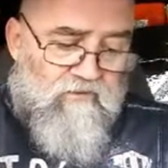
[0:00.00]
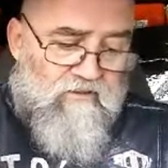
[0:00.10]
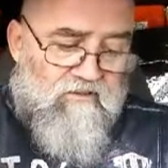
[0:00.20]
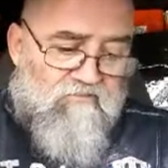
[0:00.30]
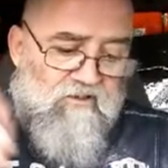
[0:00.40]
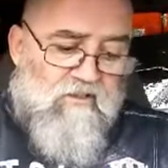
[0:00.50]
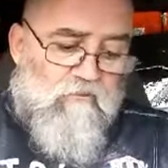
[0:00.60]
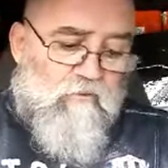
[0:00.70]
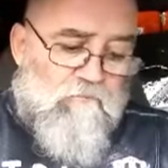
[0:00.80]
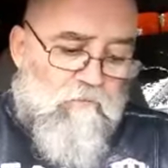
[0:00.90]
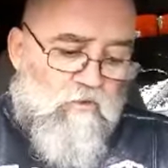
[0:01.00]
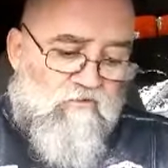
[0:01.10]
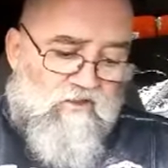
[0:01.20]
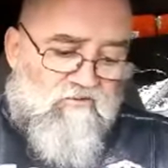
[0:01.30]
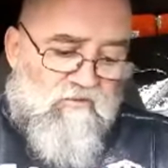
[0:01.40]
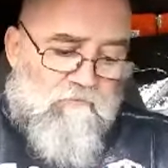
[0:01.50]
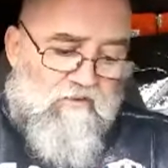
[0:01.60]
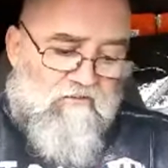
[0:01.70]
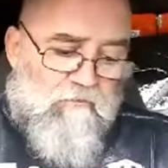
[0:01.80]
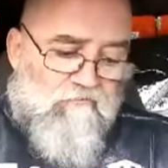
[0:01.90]
he's going to remove us from
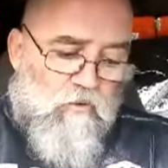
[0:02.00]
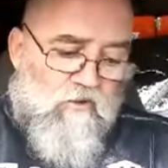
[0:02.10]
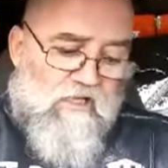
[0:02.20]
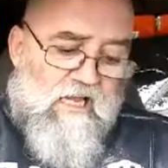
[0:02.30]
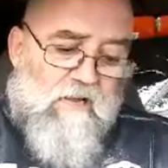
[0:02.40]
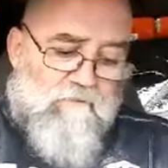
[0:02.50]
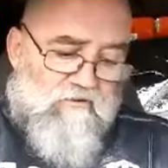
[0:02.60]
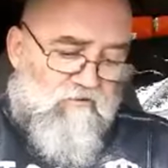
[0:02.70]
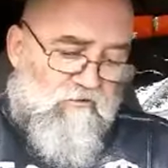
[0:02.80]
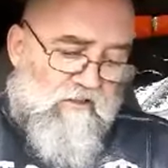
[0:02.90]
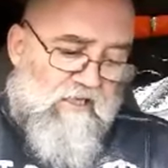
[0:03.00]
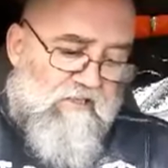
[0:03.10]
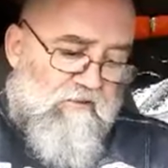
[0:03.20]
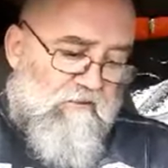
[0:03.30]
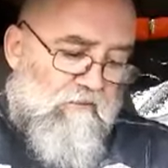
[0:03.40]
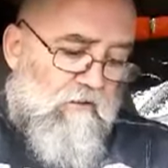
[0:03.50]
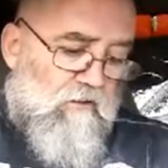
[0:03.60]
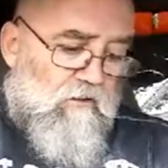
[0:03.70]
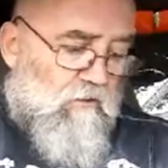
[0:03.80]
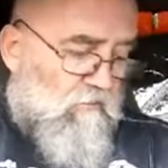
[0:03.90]
this before it happens, okay?
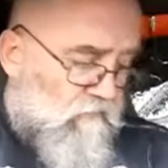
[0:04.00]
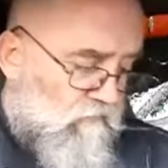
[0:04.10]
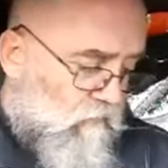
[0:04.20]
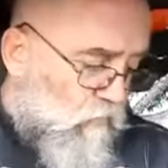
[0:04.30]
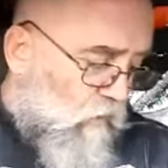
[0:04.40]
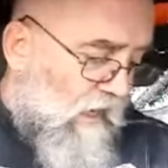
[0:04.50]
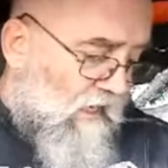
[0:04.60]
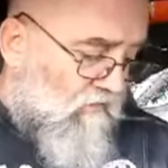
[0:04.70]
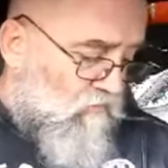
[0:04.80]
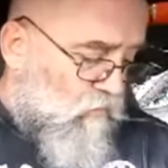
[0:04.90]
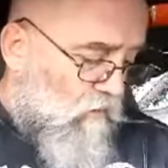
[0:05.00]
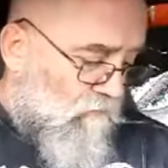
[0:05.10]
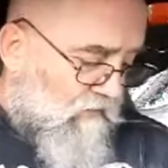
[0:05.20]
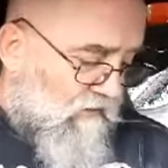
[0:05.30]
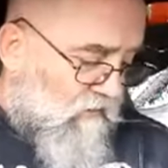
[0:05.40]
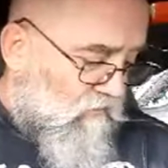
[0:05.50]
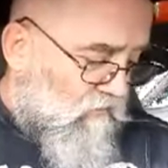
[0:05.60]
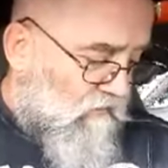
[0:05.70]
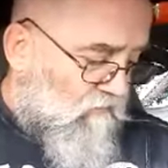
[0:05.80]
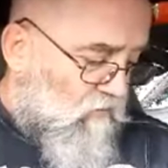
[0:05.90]
The wise won't be
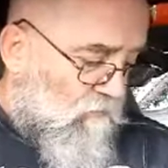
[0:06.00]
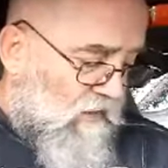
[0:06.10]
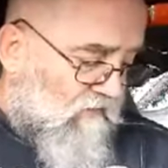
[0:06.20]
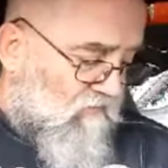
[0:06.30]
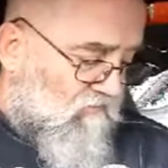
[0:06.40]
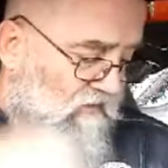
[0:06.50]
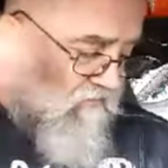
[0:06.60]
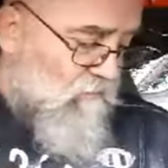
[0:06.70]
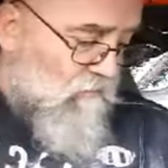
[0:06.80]
here. Let no man deceive